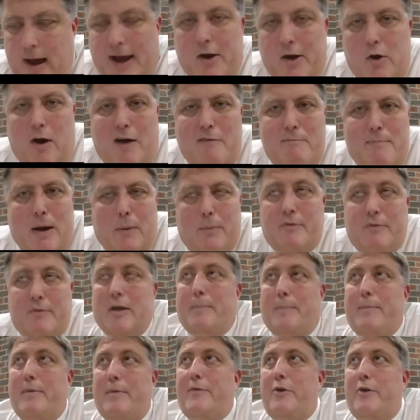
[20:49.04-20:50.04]
I know I've met with
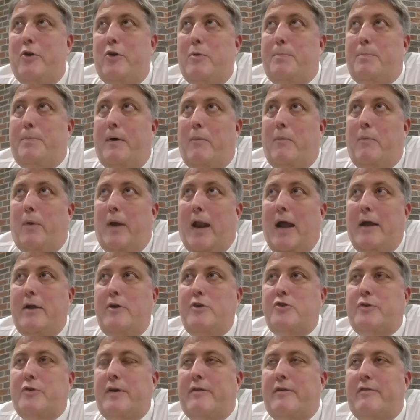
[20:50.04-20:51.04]
some of you, but what I
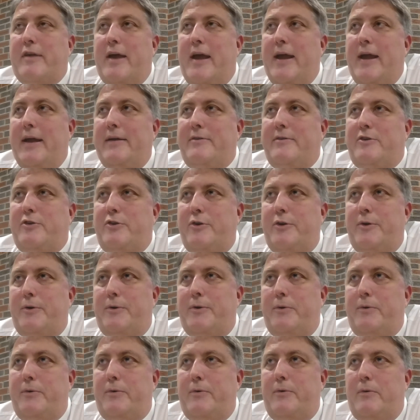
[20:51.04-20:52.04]
usually say
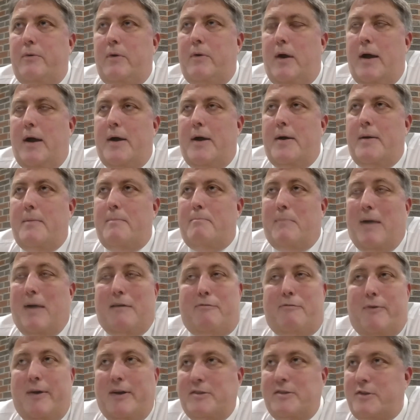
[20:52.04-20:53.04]
to my
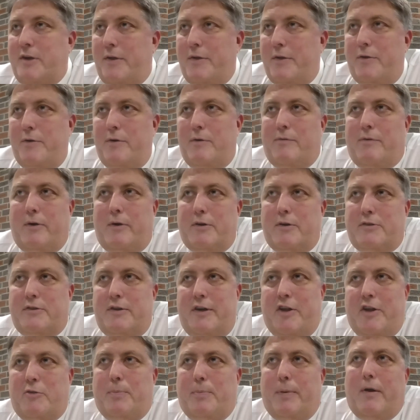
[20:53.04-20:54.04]
friends at other
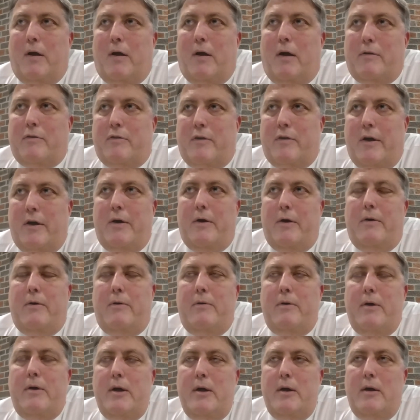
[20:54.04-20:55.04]
universities, but
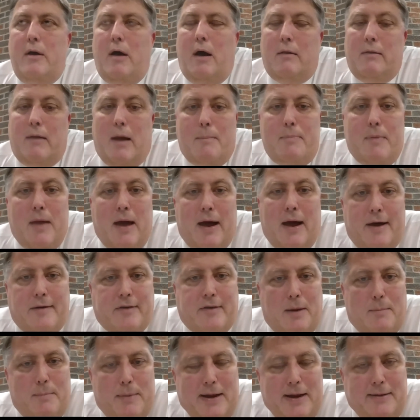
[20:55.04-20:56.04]
also alumni
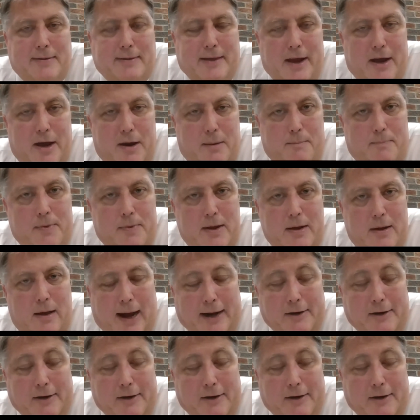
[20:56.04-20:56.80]
as I meet them,